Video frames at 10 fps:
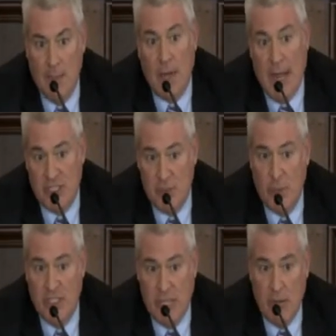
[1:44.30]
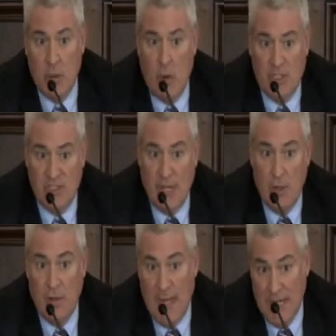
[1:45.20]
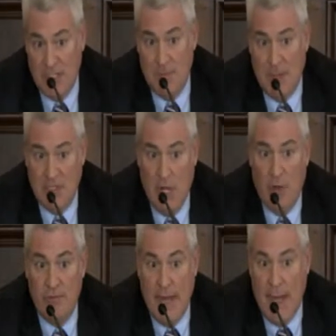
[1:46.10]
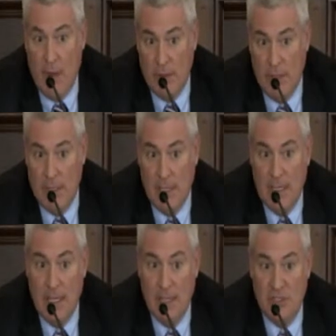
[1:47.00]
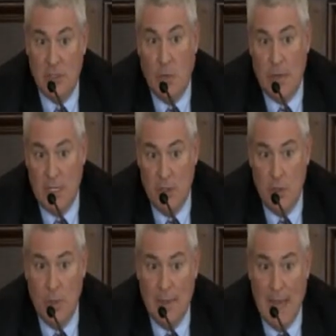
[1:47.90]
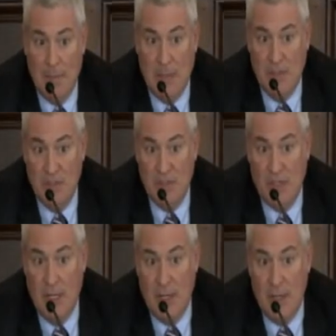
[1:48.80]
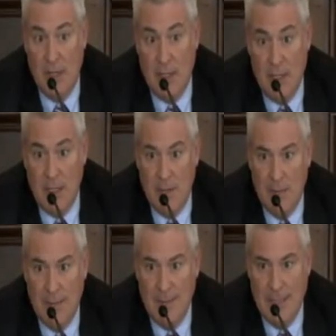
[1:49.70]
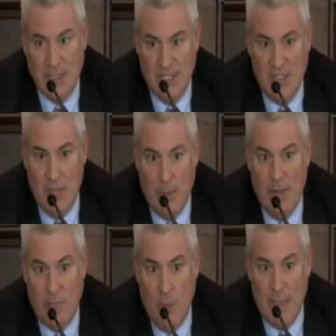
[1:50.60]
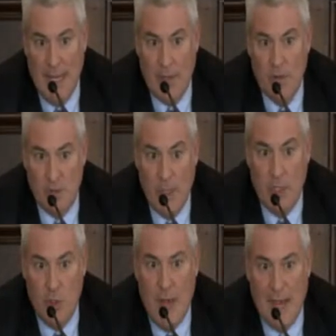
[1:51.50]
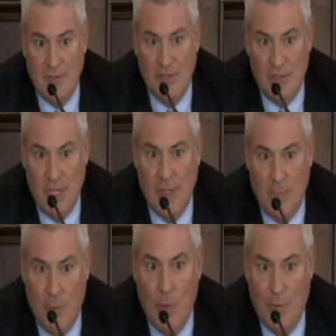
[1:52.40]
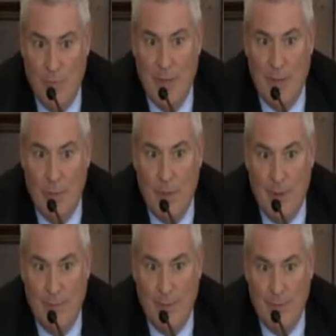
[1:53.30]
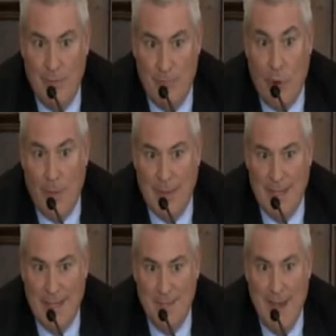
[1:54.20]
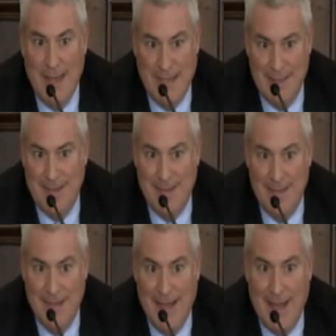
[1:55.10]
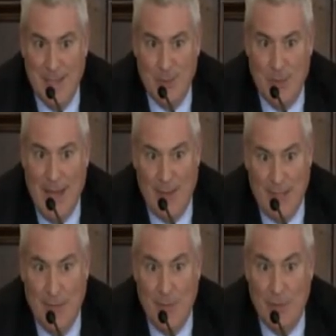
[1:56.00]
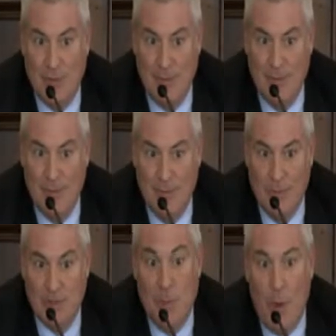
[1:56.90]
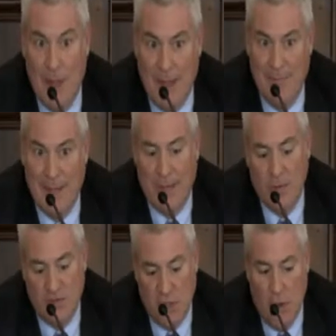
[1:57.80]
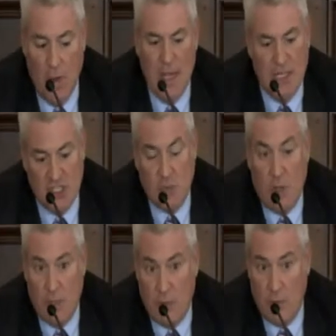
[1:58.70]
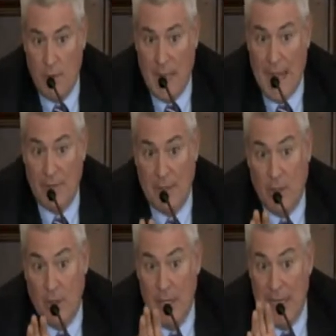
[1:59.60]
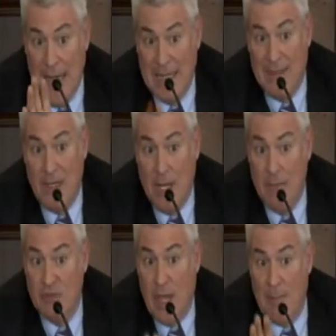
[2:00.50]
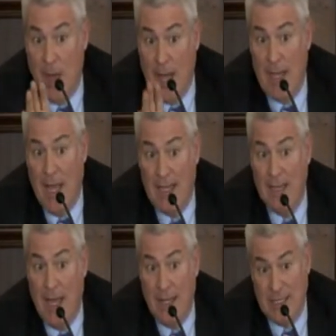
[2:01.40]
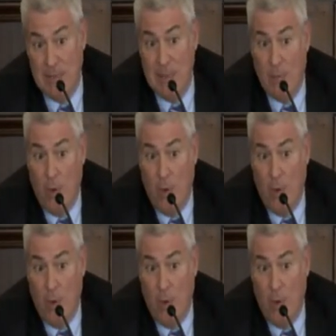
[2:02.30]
going to actually reach out and talk to Senator Casey myself now and see what we can do with that, because as I said, we have 40 acres. We do have sustainable. We have farming that can make it in Lancaster County, even on a small amount of acres. So just wanted to throw that out there. Anything comes up, I like to be